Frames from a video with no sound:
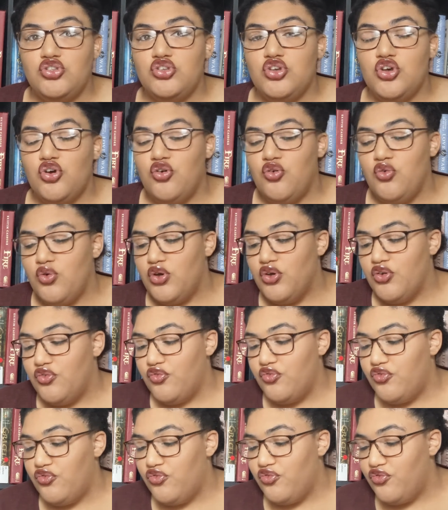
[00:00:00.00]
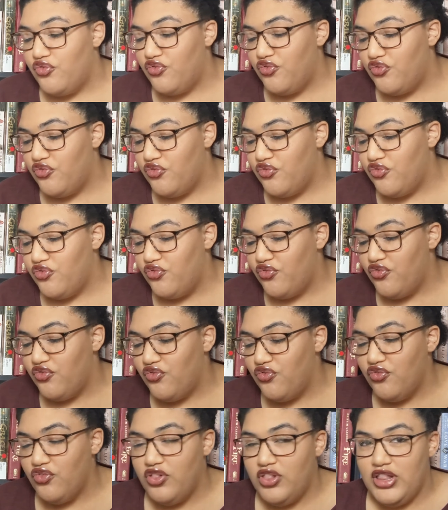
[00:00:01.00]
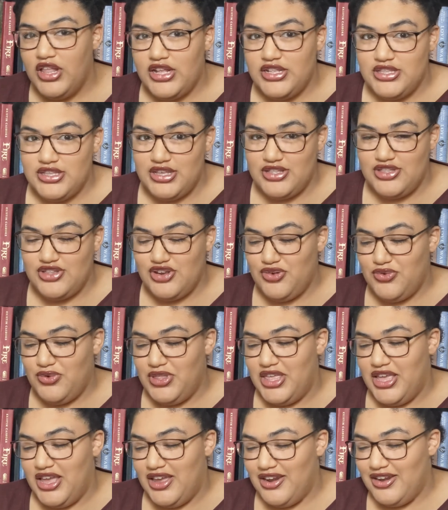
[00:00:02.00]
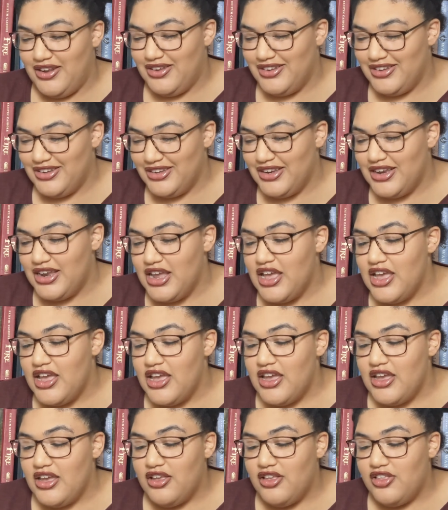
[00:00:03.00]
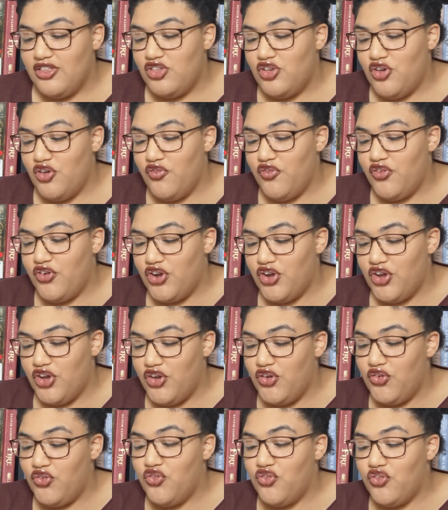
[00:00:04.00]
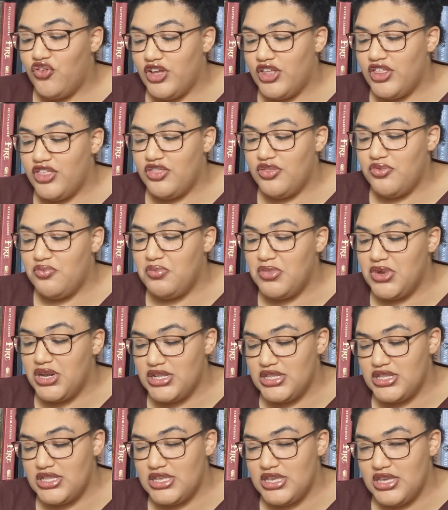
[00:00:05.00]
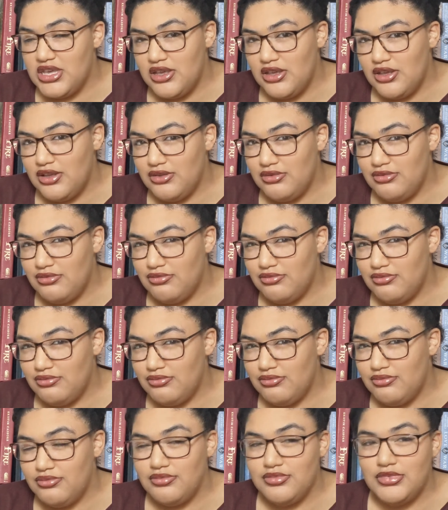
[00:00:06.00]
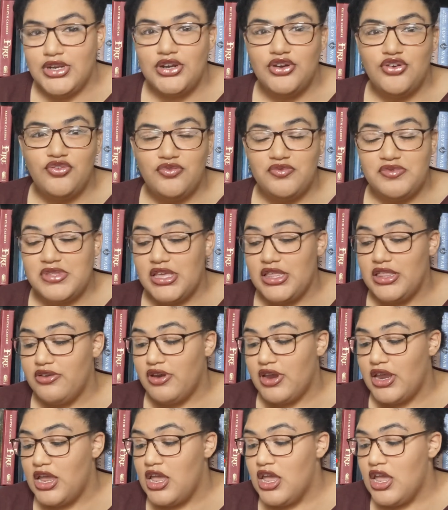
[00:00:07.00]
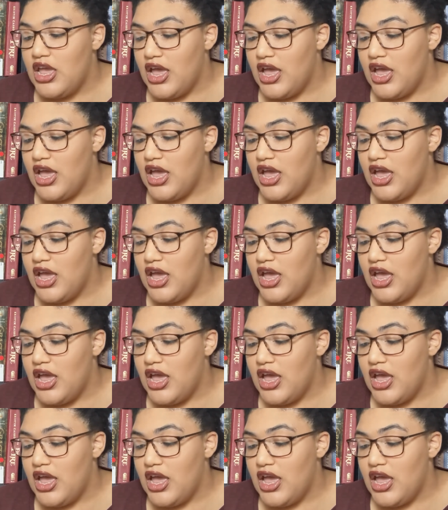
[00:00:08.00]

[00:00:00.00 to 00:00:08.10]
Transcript: So let's get started with that. So for arithmetic, I don't know if I'm saying that right.